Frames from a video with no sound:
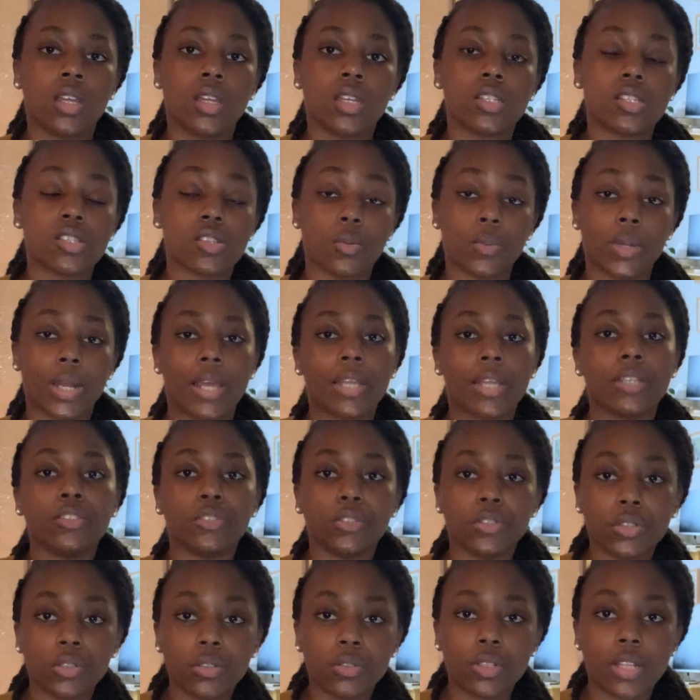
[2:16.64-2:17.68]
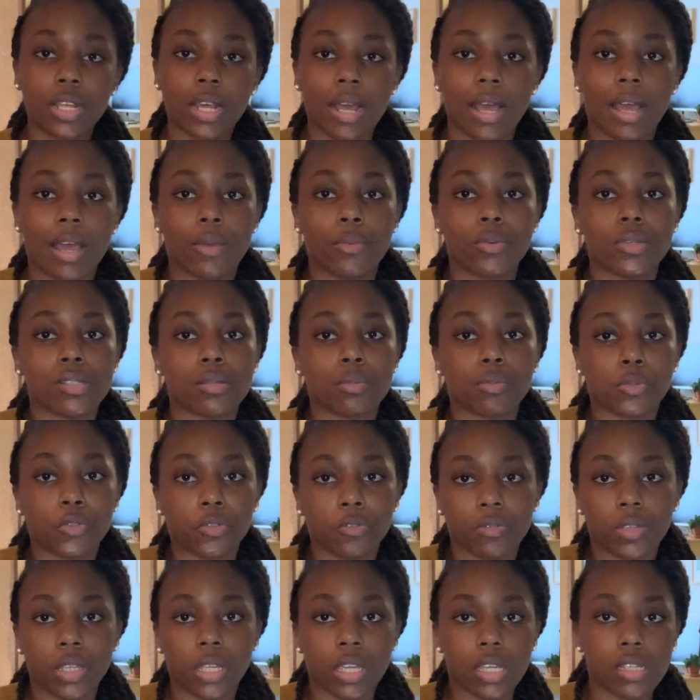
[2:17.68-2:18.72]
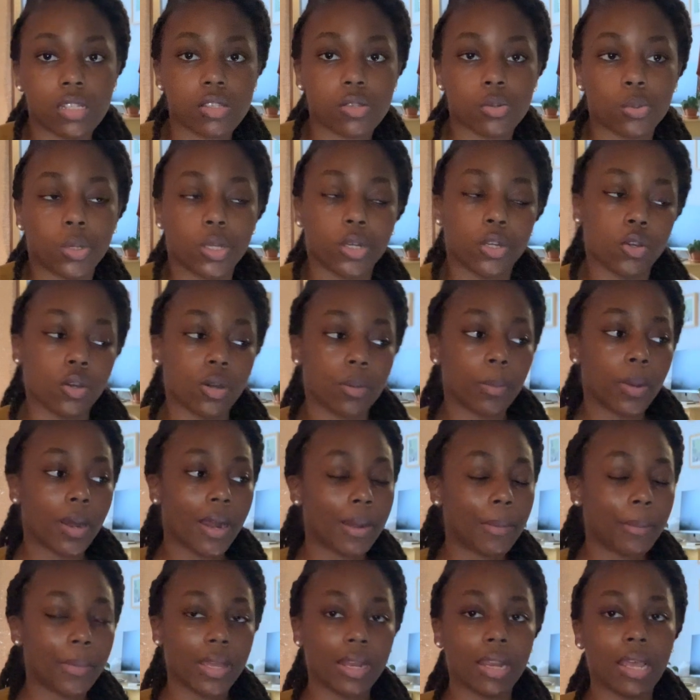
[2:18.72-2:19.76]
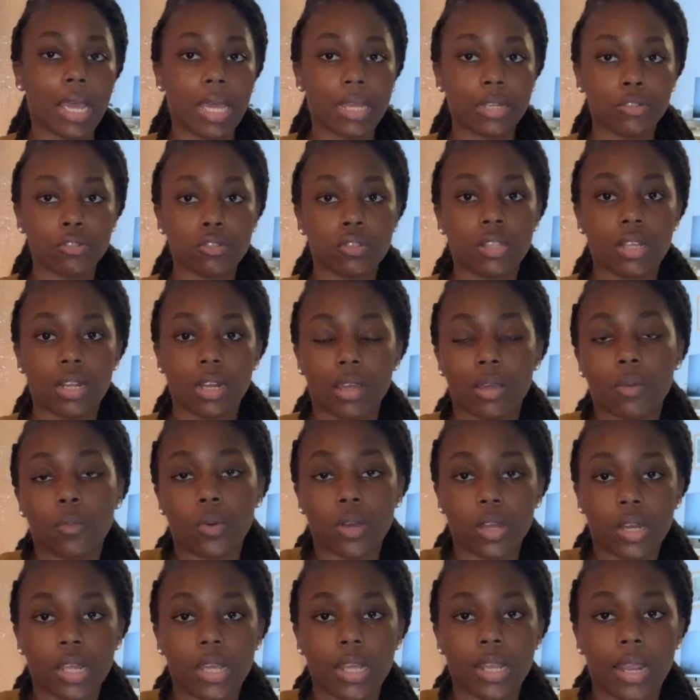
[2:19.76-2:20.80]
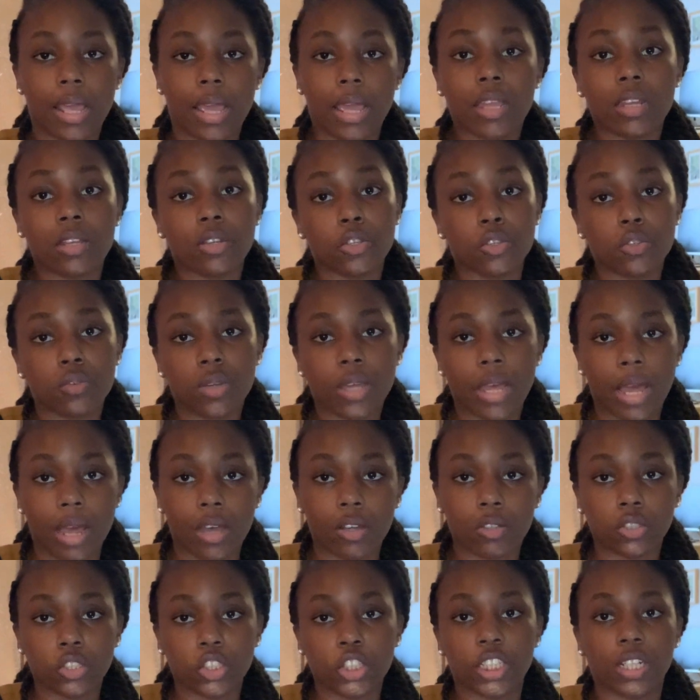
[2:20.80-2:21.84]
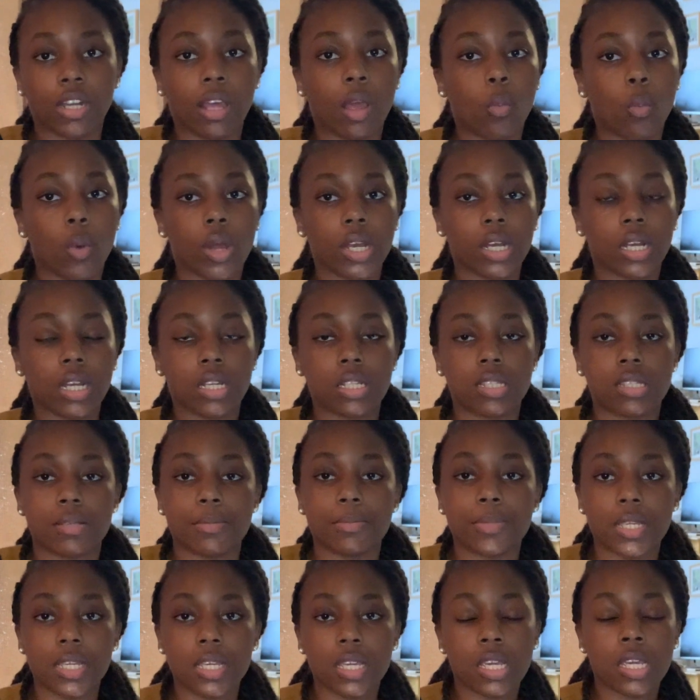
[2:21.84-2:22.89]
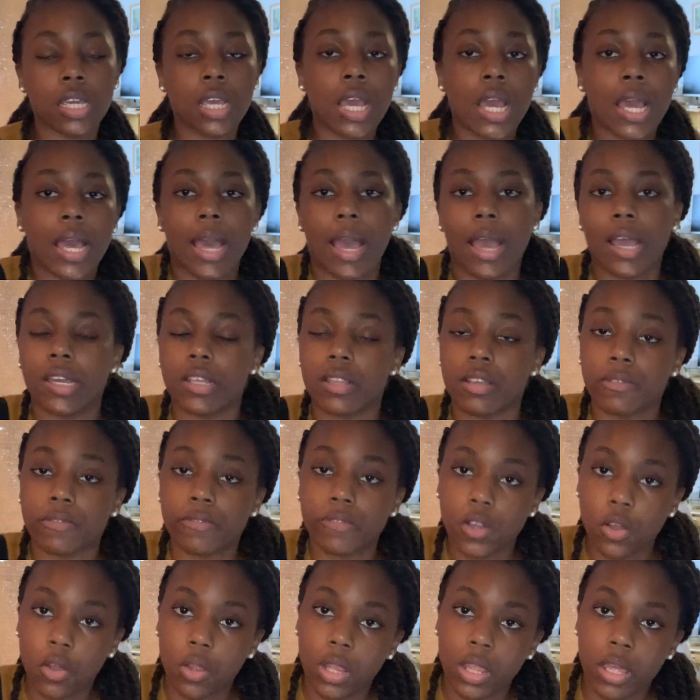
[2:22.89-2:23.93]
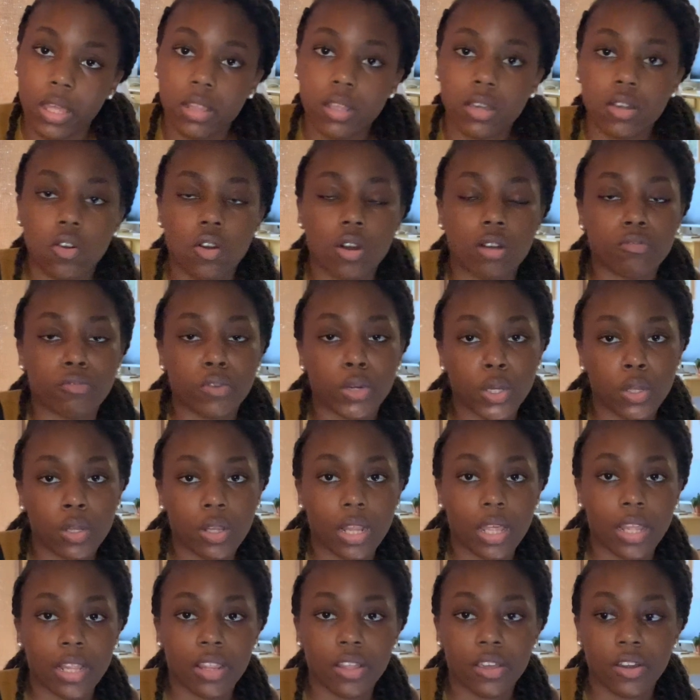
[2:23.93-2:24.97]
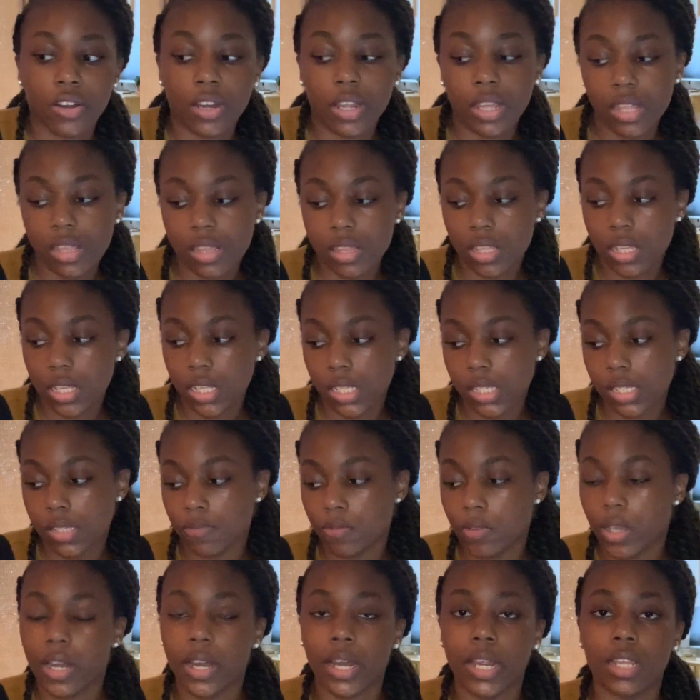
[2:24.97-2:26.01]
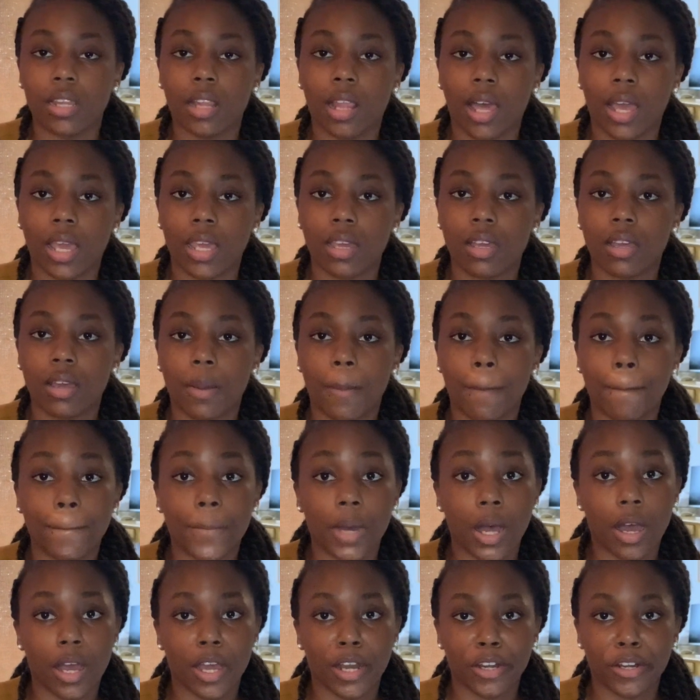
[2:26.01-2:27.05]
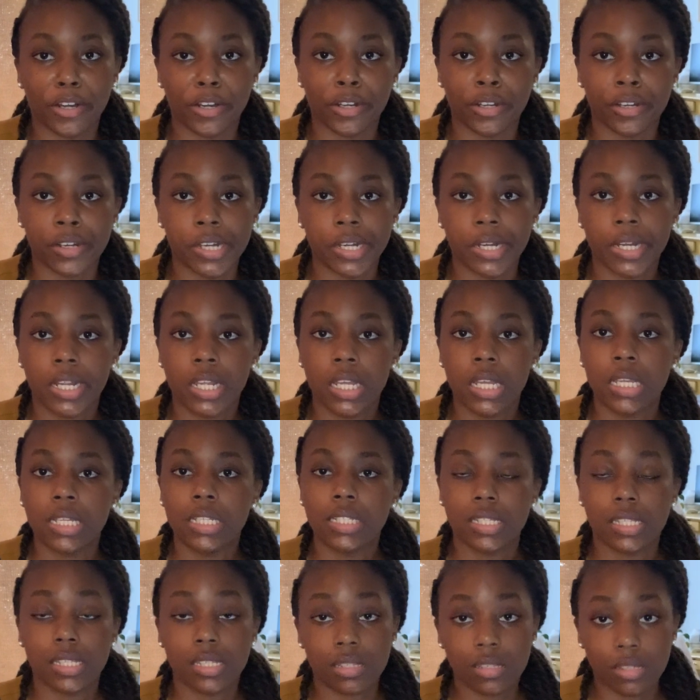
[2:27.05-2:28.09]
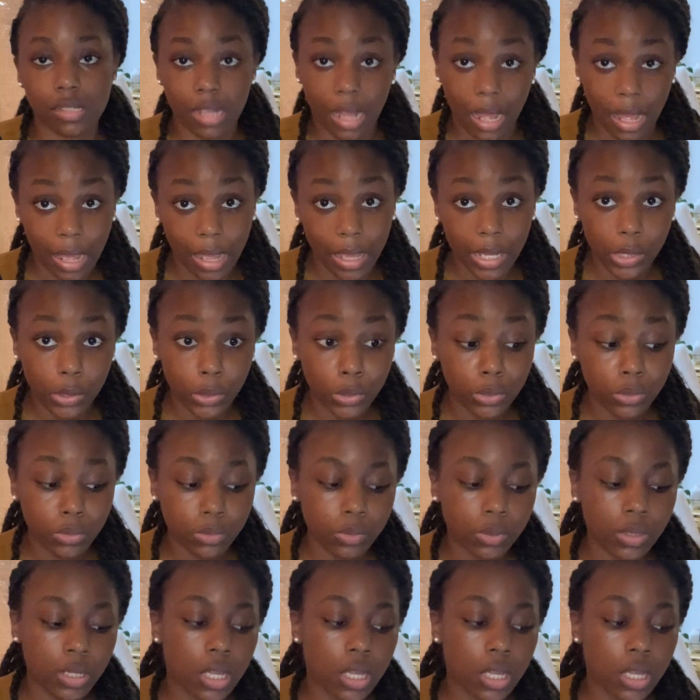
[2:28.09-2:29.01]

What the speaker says: So when I knew that I was moving into a new apartment, I knew that I wanted a new couch, and I wanted it to be either faux leather or real leather in this very like modern style.